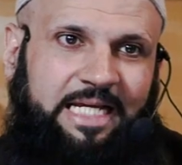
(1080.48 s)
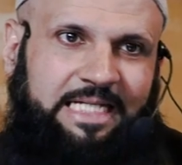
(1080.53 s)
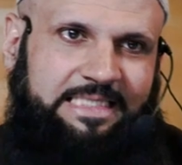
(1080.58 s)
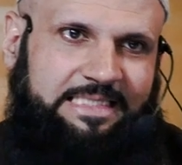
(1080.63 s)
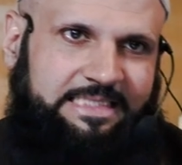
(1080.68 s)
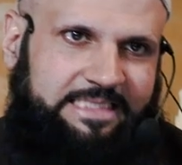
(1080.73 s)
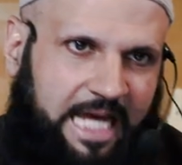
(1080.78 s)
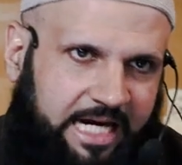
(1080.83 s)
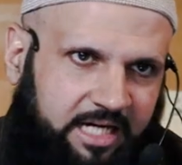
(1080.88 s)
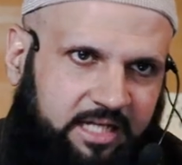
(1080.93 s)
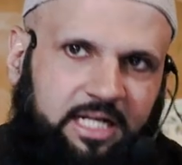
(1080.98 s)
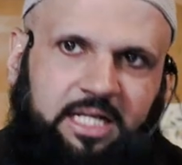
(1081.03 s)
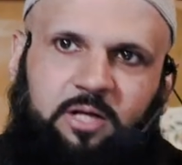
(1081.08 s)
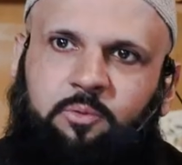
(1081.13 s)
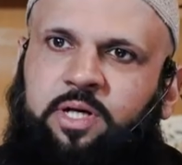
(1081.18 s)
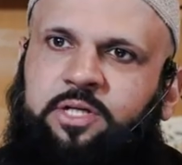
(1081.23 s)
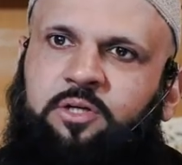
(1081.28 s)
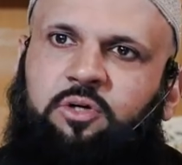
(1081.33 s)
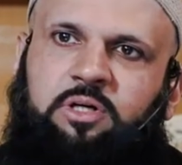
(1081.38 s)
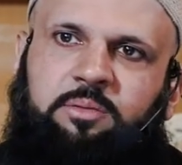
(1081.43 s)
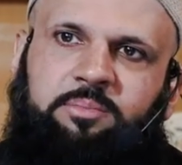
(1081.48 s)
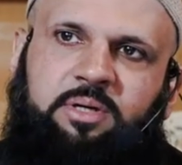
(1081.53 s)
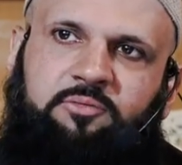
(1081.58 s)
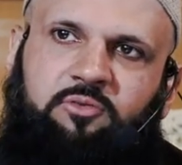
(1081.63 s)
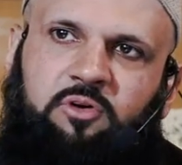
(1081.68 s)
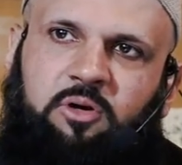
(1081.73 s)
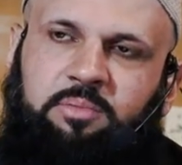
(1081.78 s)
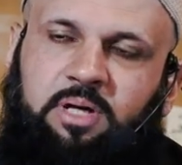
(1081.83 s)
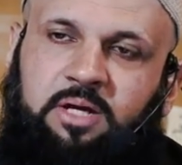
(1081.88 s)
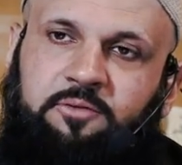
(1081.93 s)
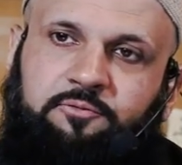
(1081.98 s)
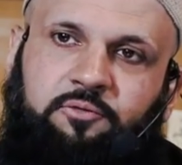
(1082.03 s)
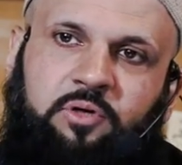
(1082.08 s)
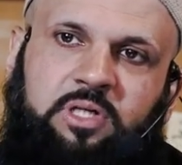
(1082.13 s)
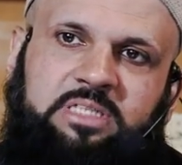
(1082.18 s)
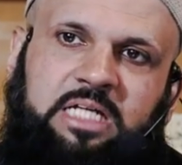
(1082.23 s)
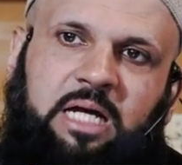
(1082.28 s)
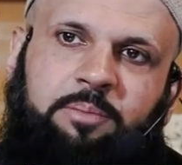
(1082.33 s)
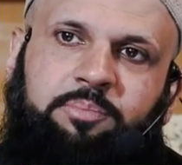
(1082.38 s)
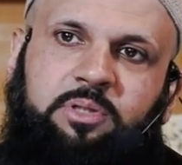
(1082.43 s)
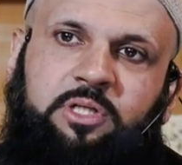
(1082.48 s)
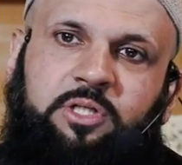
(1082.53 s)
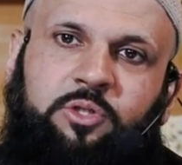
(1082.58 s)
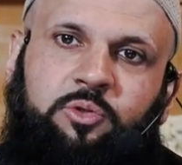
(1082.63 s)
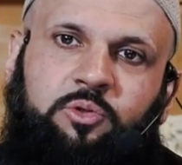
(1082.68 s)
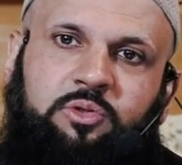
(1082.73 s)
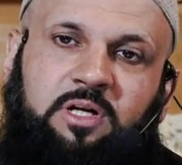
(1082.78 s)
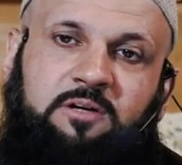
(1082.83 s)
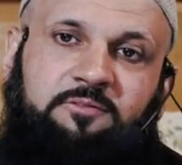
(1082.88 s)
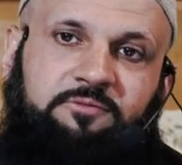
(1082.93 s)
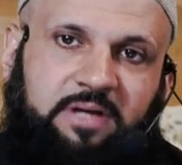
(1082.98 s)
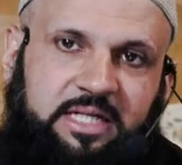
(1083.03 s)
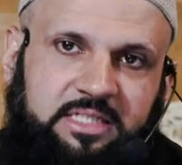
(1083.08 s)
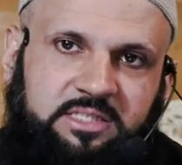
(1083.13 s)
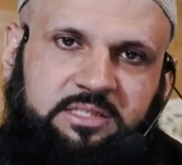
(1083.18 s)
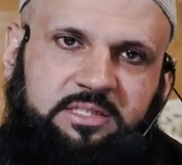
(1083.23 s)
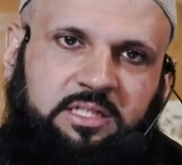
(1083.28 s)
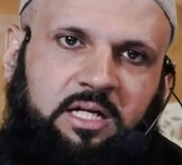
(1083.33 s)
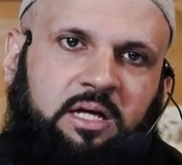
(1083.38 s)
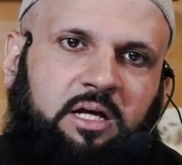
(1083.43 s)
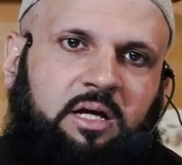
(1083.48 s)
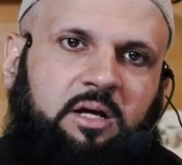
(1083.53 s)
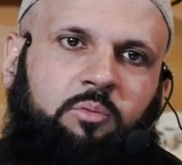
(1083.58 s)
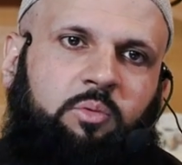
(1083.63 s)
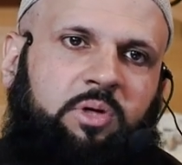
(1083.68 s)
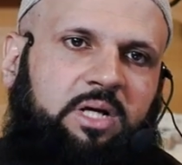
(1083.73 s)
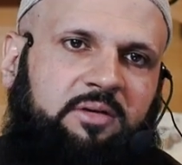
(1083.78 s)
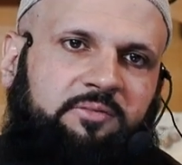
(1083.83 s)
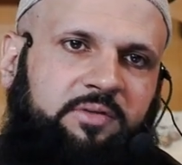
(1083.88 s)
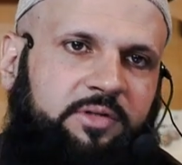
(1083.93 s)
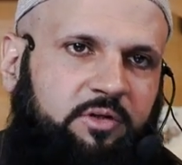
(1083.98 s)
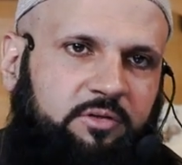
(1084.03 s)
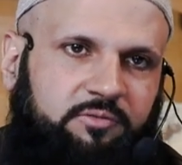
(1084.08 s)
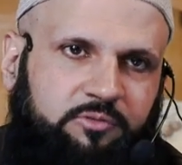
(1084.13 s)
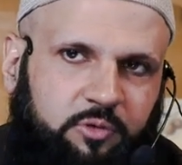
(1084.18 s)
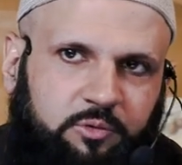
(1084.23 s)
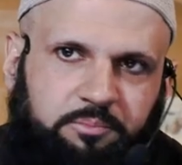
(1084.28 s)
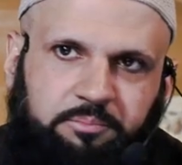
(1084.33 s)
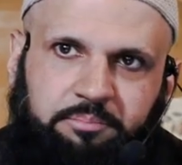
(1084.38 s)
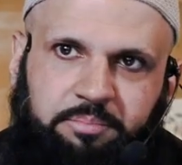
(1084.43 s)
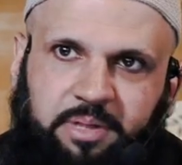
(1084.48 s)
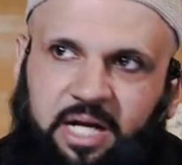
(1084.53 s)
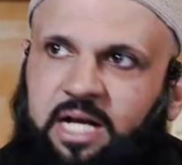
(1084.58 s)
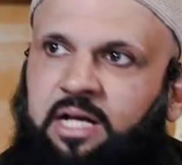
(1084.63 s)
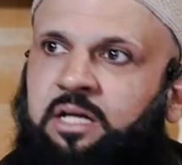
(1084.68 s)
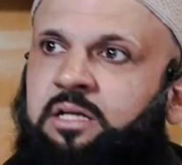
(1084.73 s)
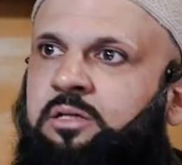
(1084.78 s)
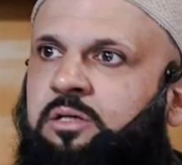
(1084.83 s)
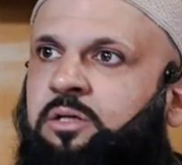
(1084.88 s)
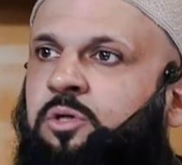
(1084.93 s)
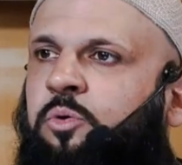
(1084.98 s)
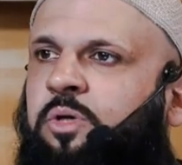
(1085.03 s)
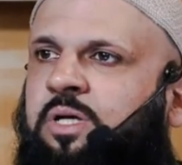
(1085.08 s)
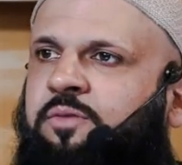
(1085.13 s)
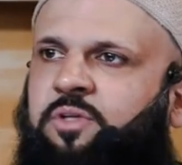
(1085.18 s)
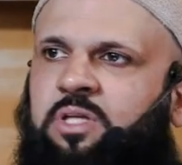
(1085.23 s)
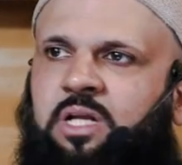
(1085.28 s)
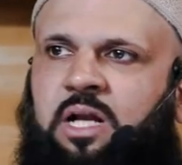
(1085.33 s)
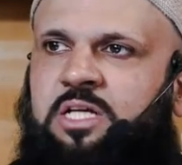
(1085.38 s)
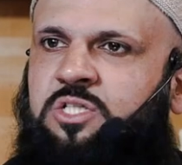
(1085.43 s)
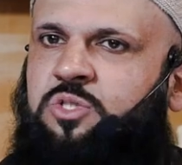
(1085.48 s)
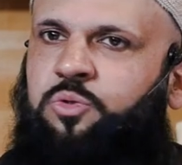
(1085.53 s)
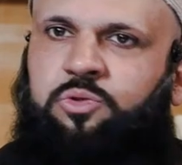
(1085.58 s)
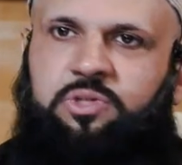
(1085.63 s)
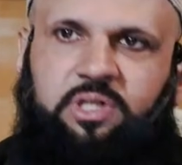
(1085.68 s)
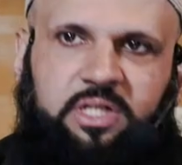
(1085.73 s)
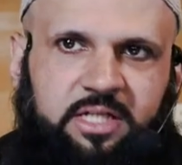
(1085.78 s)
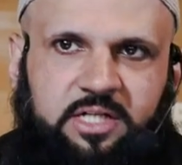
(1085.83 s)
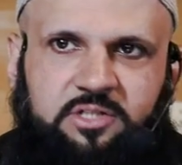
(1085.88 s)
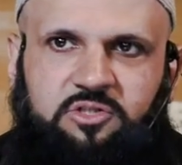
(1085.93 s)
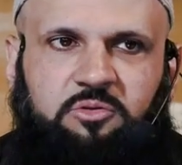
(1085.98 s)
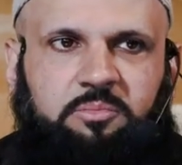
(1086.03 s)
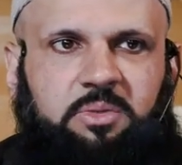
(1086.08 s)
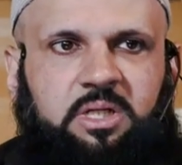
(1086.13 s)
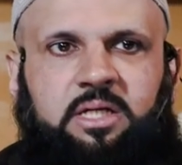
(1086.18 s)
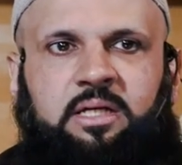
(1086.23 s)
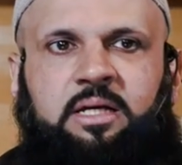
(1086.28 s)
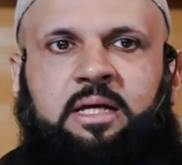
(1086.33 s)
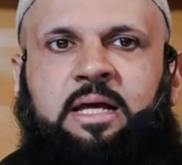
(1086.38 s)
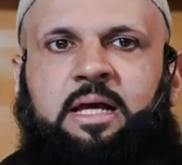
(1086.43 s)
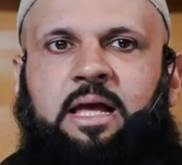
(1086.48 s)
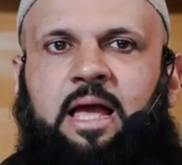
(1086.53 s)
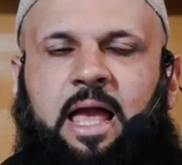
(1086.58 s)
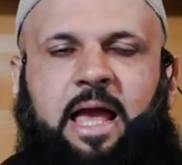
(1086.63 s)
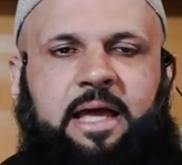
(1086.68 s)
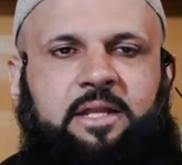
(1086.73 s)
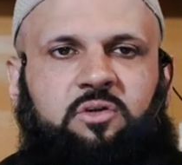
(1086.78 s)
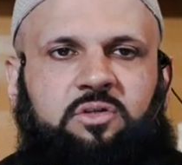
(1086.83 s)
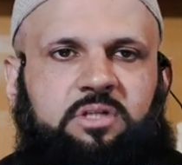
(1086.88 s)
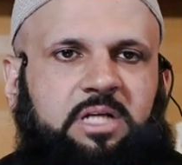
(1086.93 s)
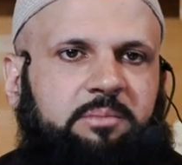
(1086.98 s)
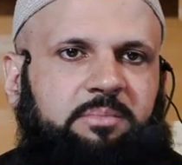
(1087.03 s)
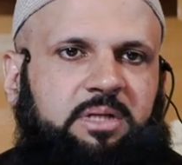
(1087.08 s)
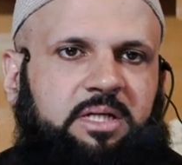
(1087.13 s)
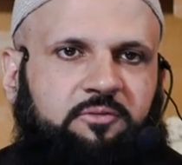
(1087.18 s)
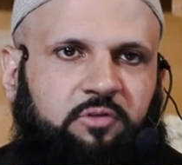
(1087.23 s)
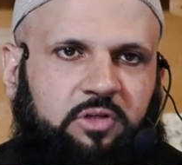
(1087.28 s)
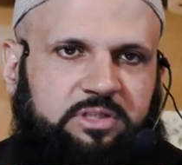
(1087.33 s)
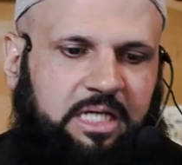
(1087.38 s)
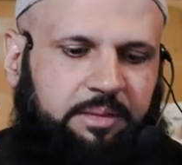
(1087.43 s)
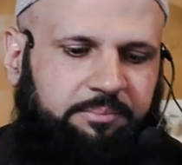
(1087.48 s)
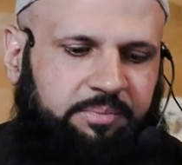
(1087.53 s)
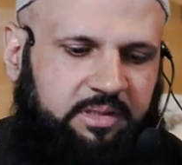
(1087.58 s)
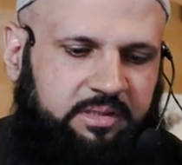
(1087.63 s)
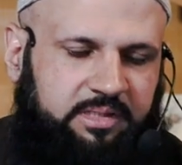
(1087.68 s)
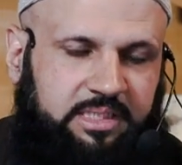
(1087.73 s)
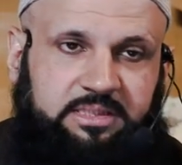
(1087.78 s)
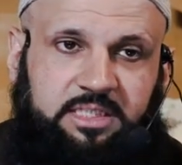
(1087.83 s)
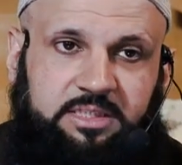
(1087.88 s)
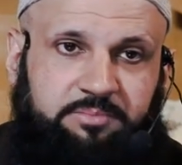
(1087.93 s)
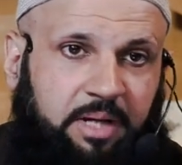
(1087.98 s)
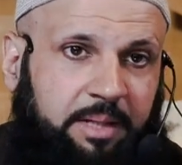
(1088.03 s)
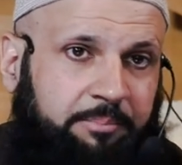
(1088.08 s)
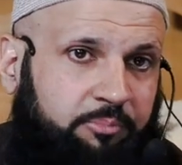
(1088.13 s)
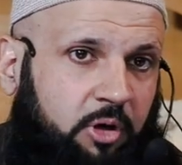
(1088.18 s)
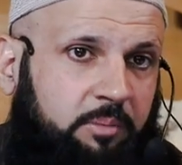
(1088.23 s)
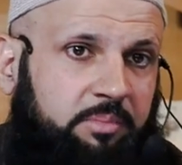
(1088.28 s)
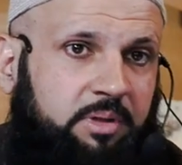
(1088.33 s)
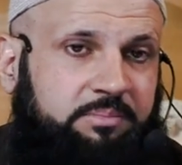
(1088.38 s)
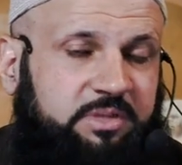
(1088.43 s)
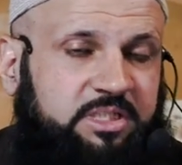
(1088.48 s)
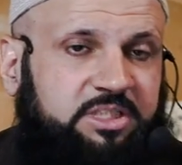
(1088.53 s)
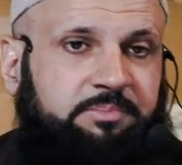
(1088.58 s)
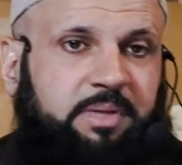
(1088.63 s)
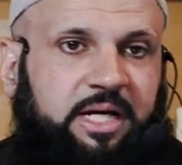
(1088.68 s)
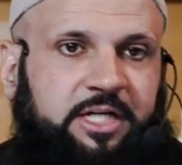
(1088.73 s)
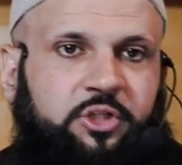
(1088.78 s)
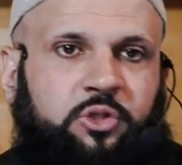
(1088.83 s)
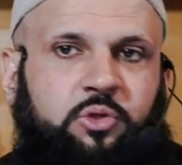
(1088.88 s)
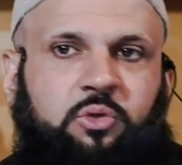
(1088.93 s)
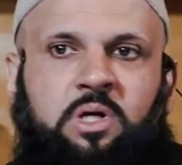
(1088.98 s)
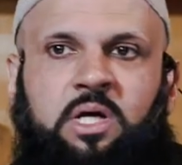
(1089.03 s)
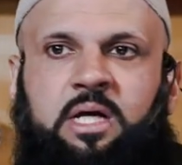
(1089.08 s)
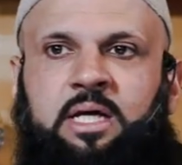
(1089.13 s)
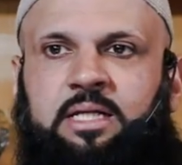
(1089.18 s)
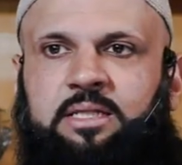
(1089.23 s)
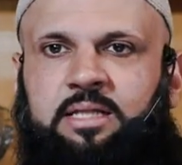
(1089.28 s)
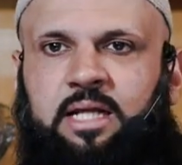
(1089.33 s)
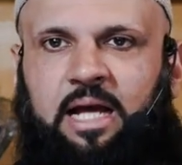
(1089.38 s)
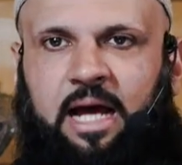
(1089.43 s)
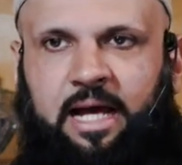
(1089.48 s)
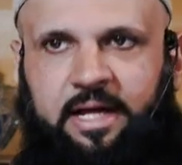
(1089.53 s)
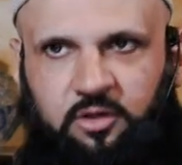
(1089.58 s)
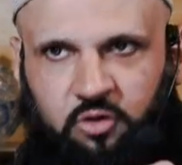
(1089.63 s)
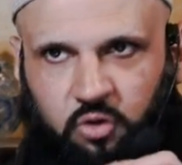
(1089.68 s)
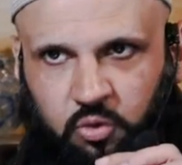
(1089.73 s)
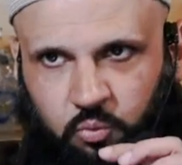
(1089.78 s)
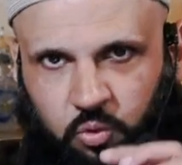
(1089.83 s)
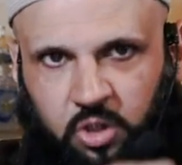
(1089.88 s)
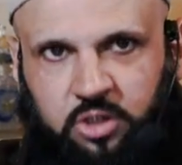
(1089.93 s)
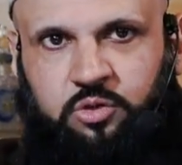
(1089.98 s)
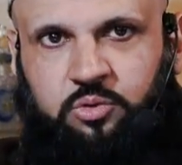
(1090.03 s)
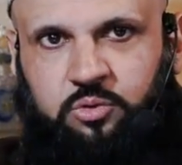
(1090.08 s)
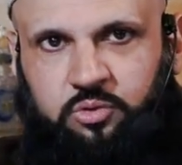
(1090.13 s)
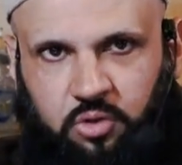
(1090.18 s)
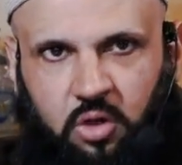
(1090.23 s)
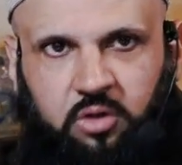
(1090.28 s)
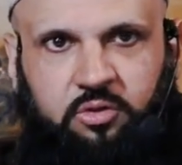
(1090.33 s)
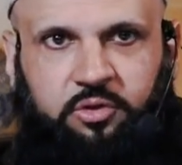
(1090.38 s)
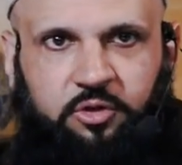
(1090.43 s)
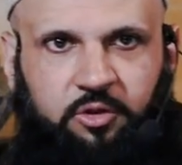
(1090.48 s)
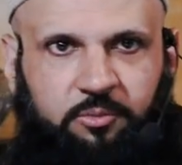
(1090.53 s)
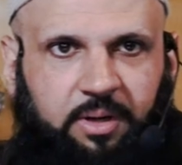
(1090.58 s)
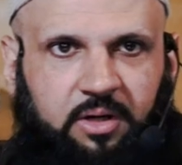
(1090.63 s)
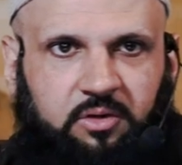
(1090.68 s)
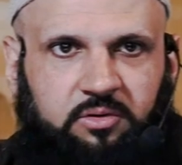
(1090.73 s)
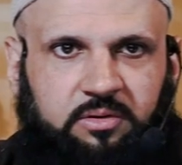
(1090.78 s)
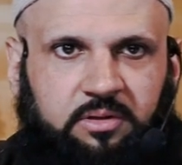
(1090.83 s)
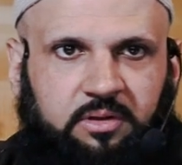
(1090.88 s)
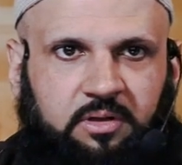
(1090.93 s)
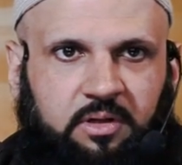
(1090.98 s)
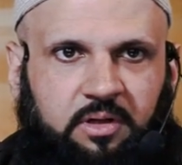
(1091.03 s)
exactly where you're coming from, if for example you confess whatever you've do, been doing for the last two three years to me, and you tell me, for example, this is my problem, this is my issue, then I know what to talk to you about.